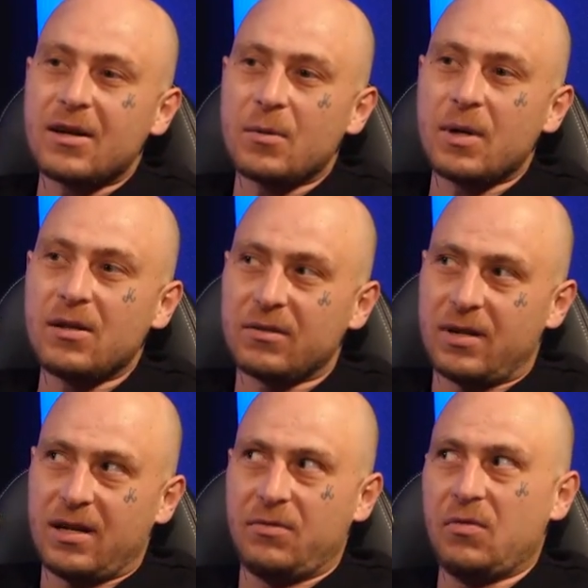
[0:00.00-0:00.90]
You know what I mean?
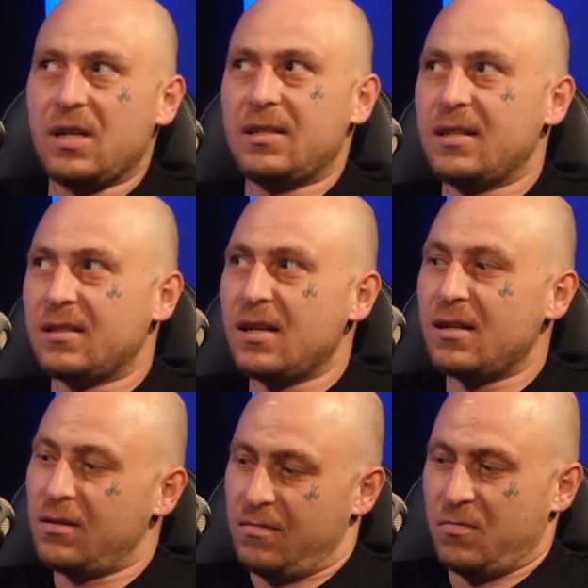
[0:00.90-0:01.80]
Like fucking 15,
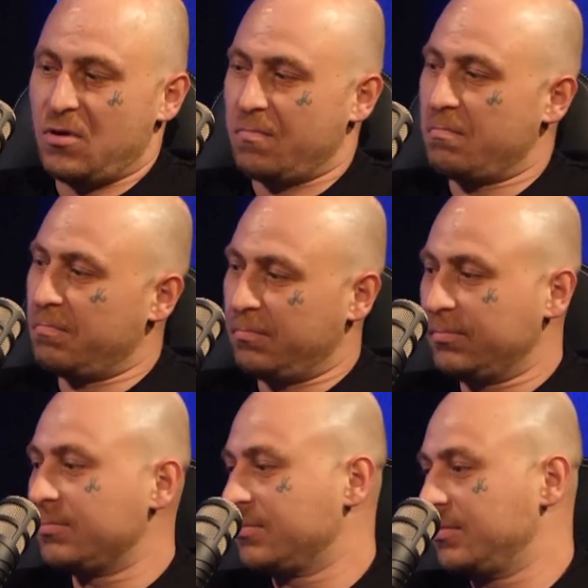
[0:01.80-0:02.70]
16,
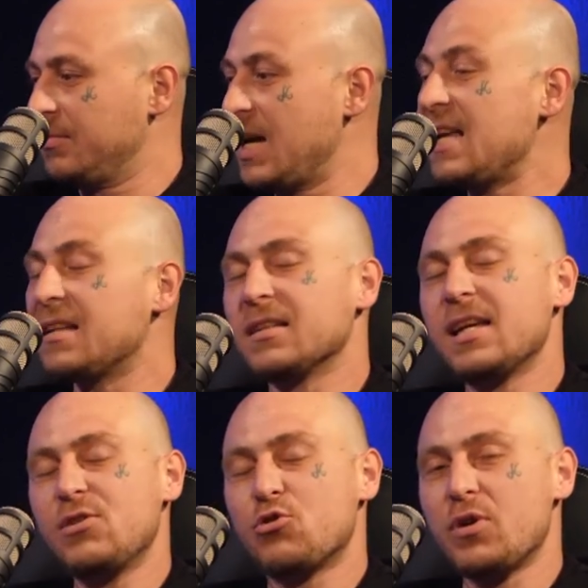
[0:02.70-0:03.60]

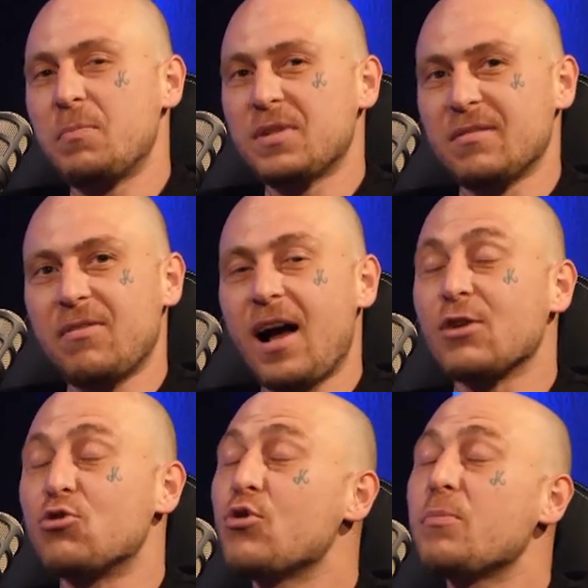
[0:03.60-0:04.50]
eating trips and
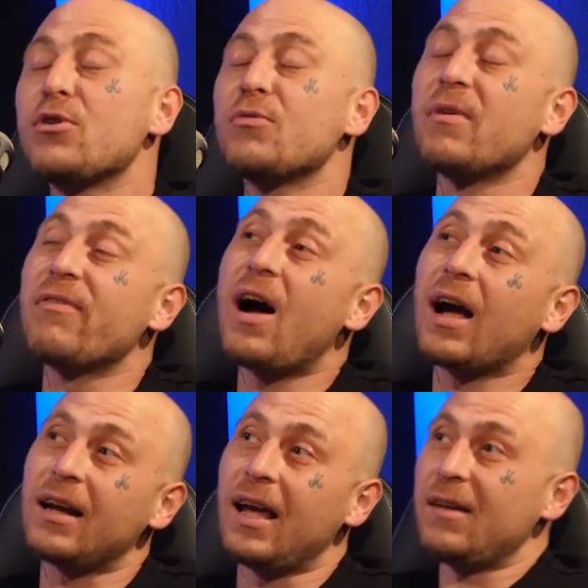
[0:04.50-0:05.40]
fucking tripping off my
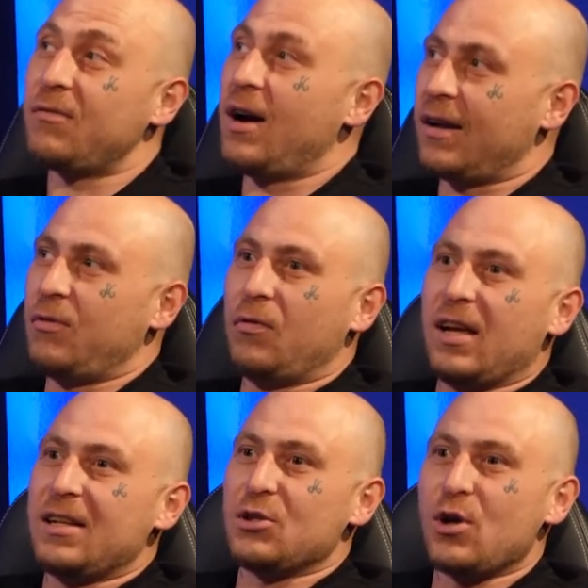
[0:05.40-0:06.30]
fucking head, fucking
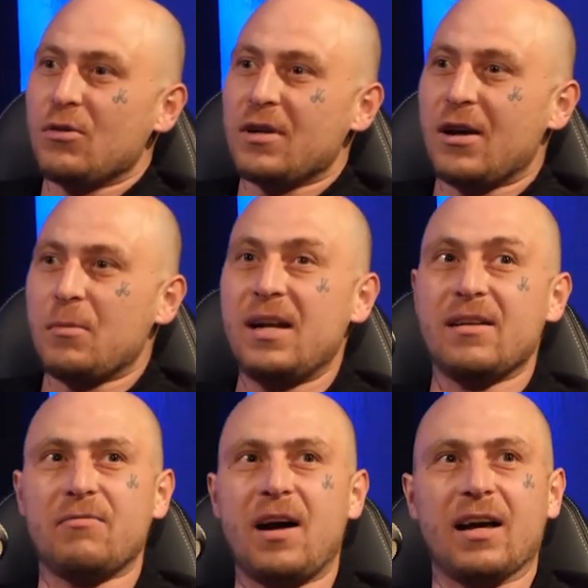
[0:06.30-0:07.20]
15 years old, you know what
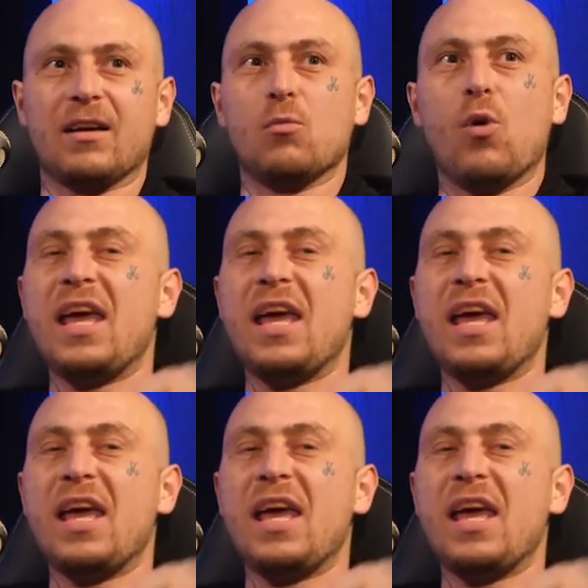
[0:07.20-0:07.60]
I mean?